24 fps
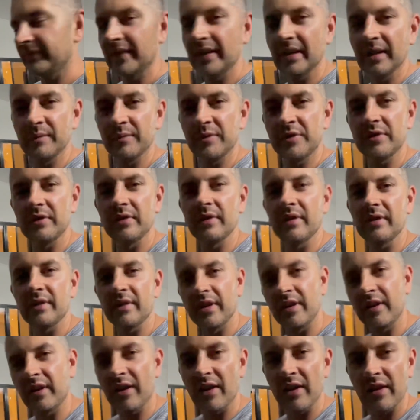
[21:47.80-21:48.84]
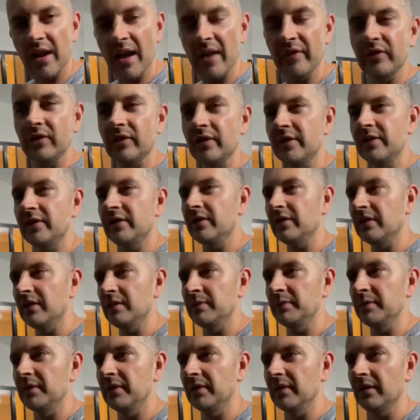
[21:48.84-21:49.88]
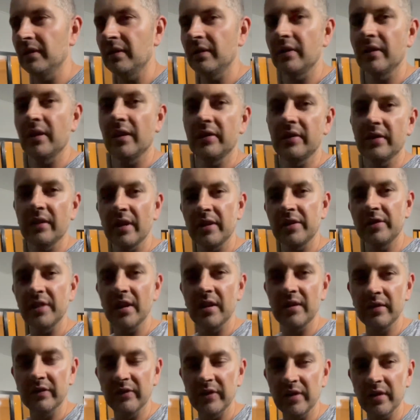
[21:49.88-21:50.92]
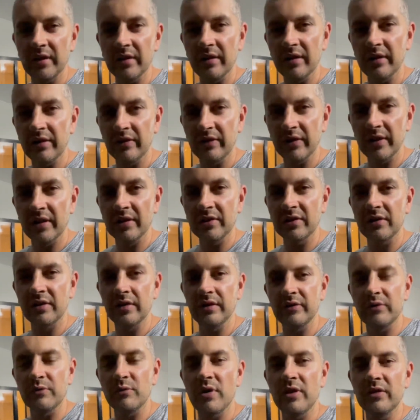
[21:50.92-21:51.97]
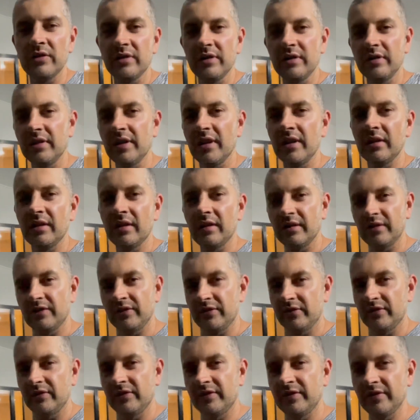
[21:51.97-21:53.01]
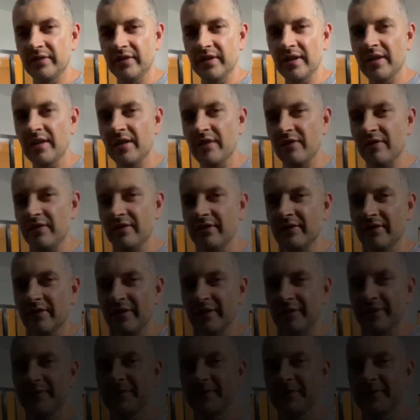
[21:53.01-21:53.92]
I'm sure I'm going to go and have a nice time. And so that's the end of the video. Thanks a lot for watching, and see you later on. Right.